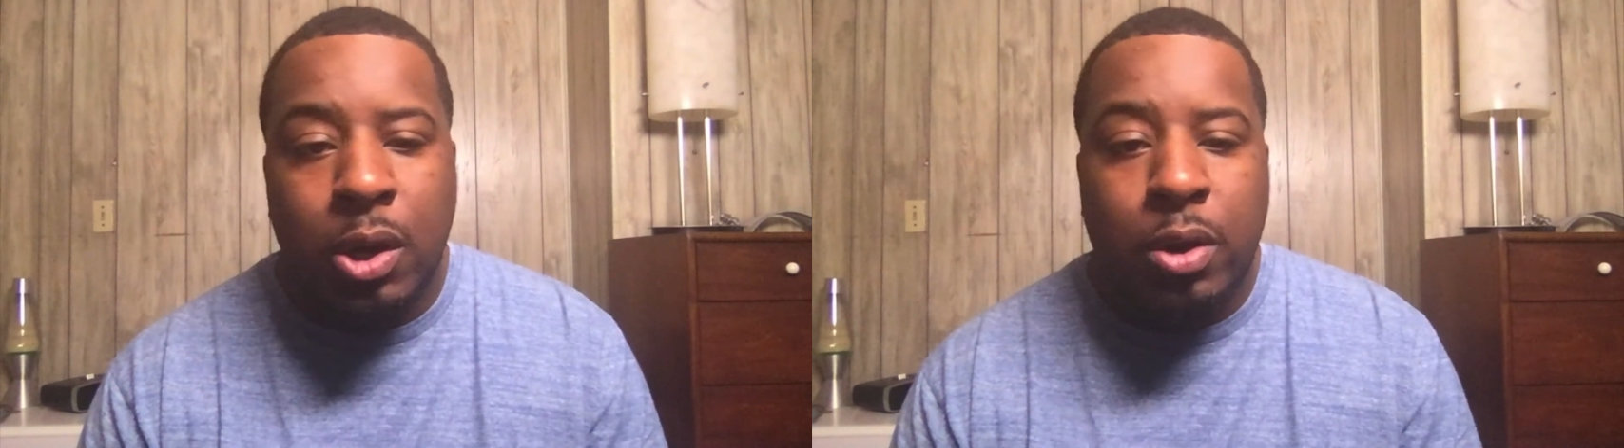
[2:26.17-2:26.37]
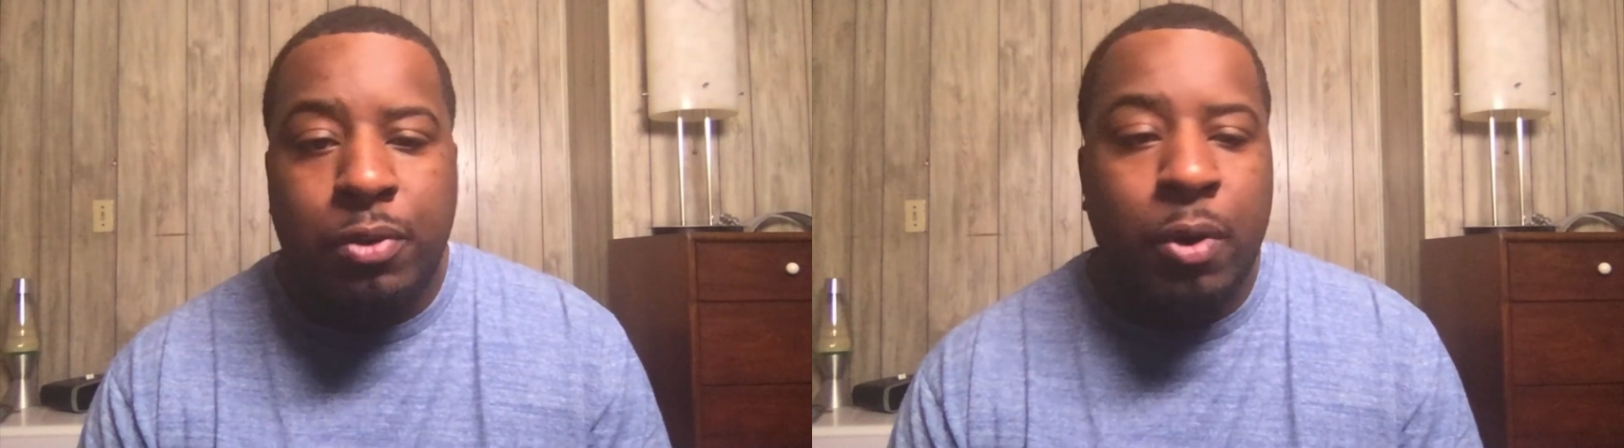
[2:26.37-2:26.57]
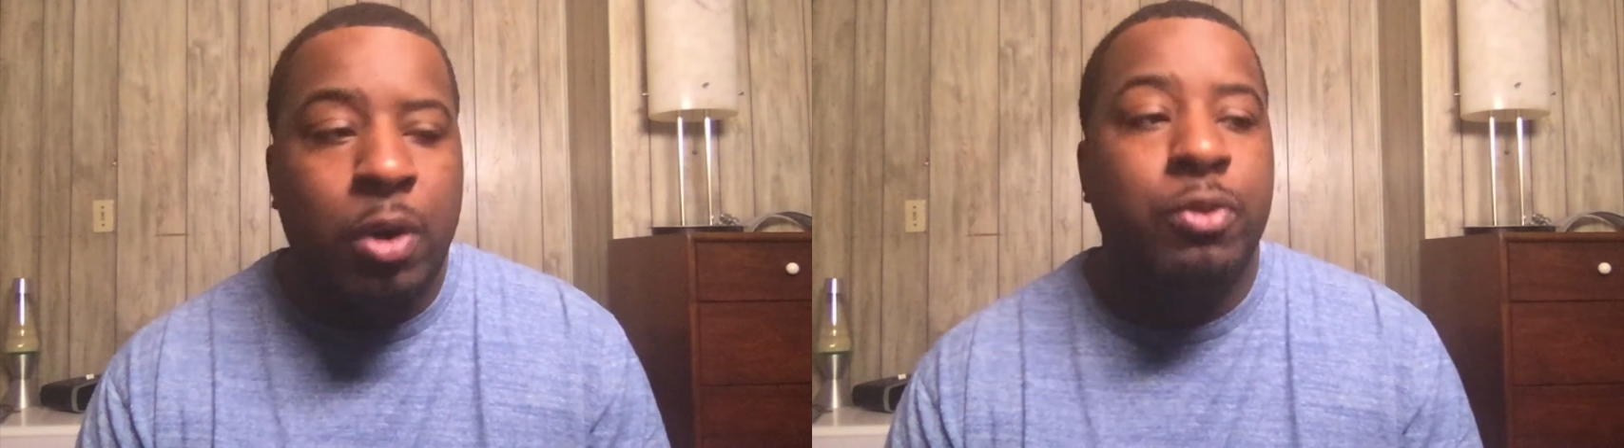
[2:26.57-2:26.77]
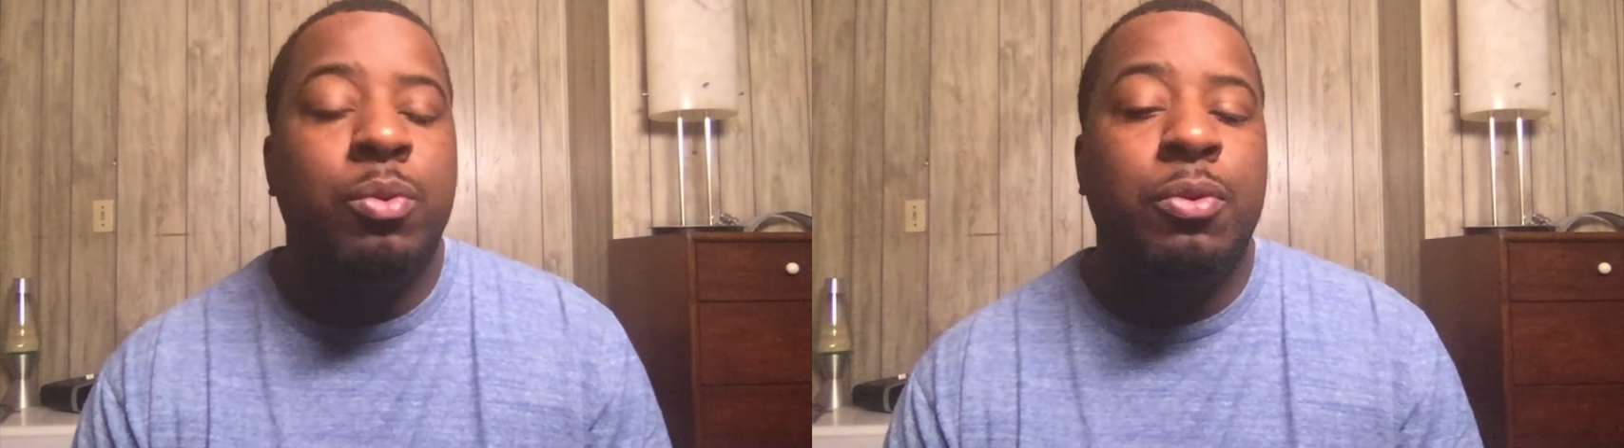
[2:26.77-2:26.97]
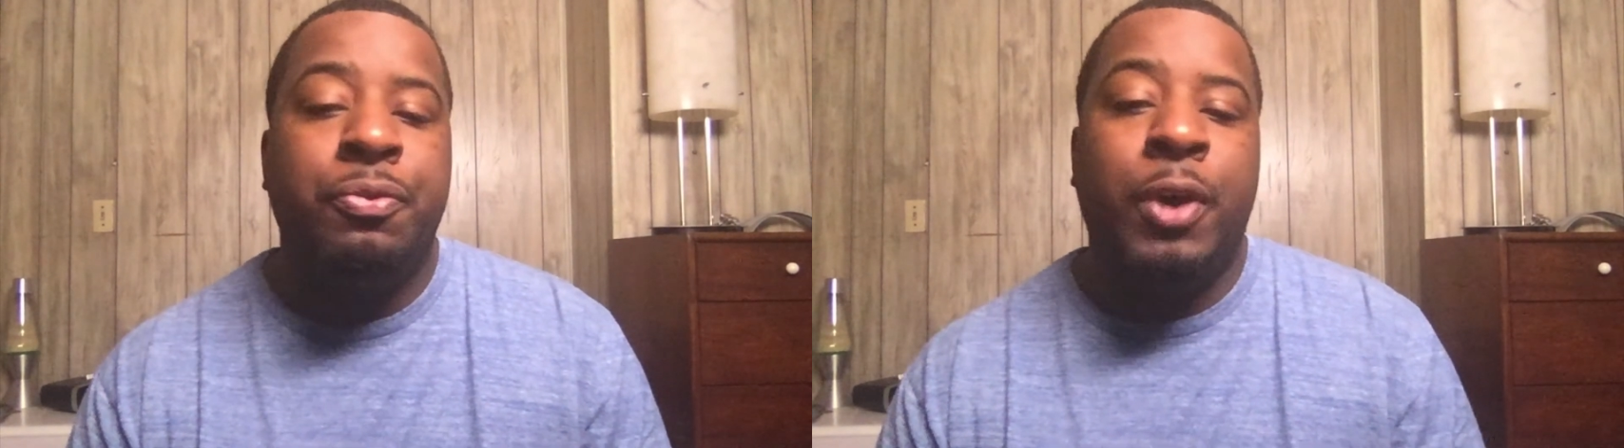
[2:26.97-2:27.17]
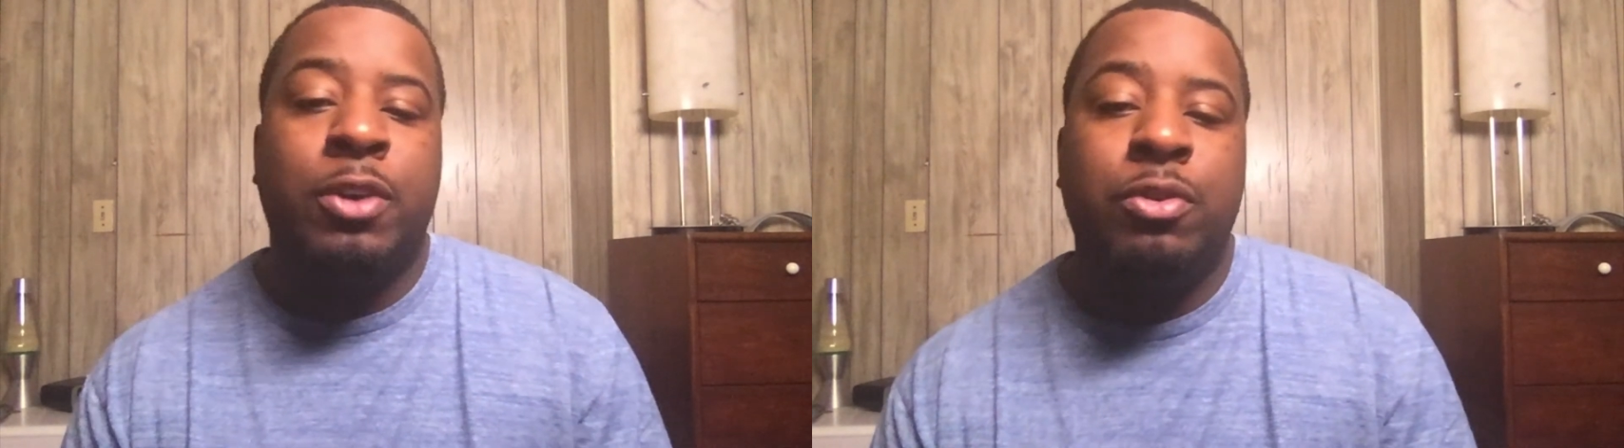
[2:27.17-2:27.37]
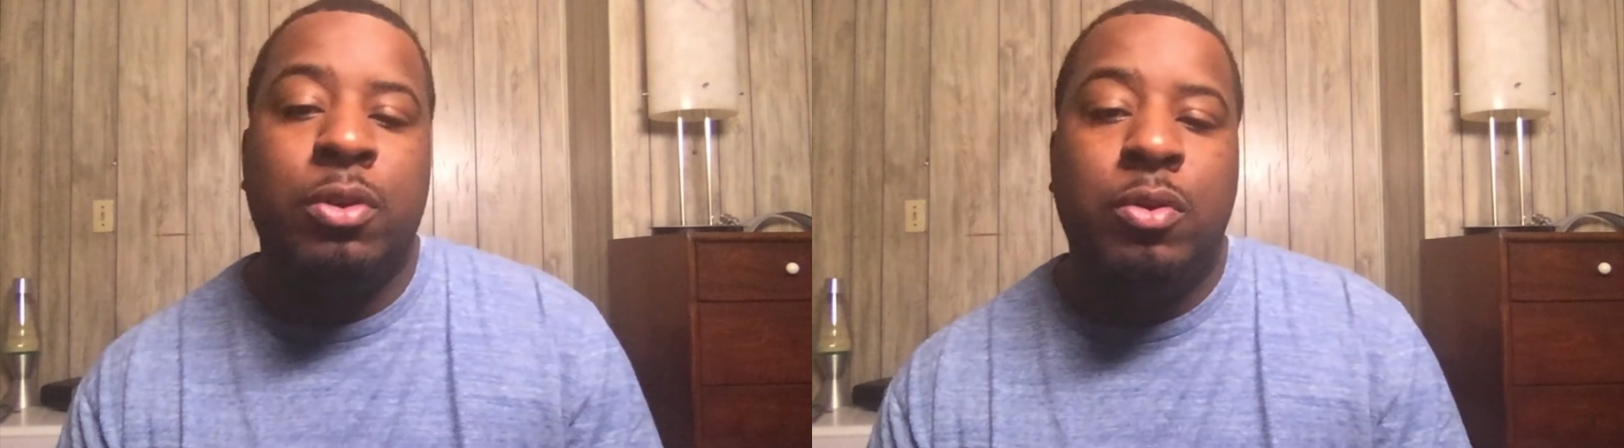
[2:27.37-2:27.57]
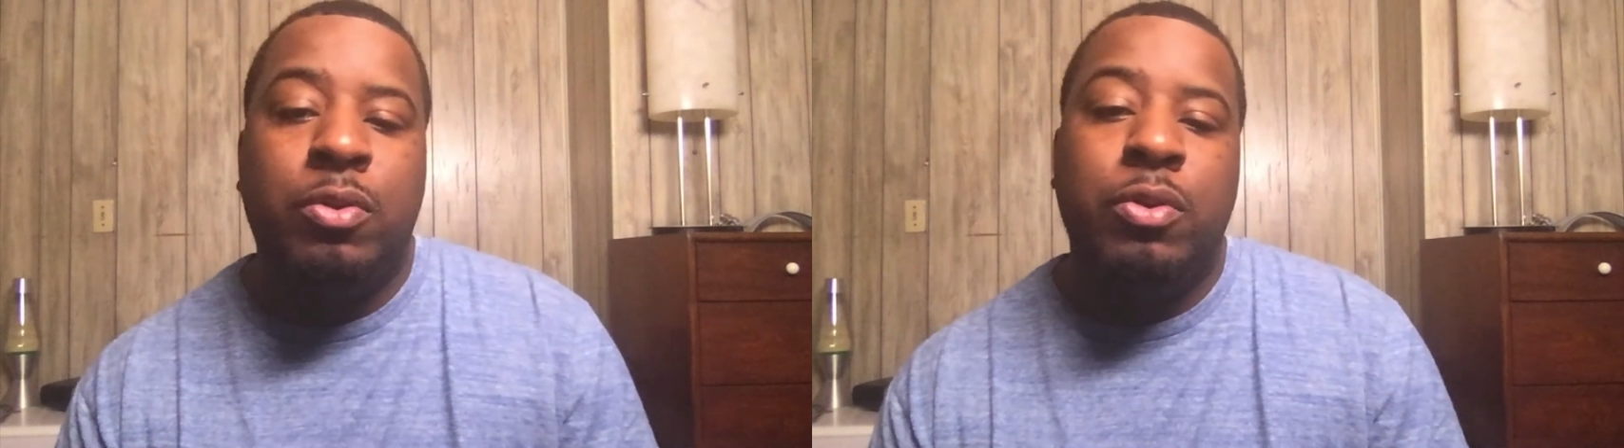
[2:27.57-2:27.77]
as far as new
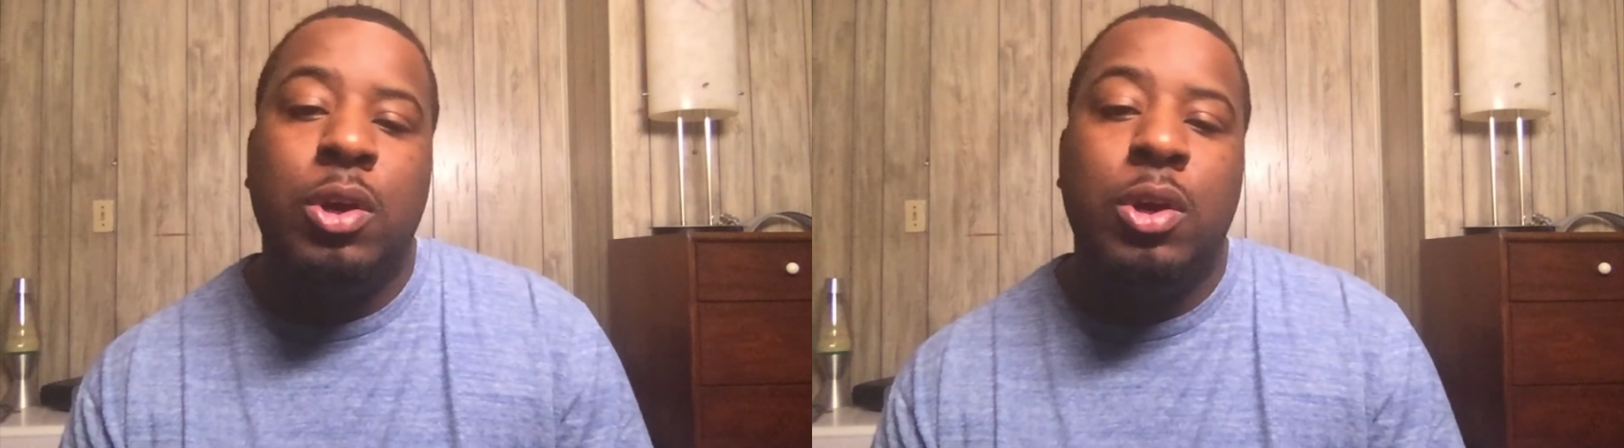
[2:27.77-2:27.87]
infections.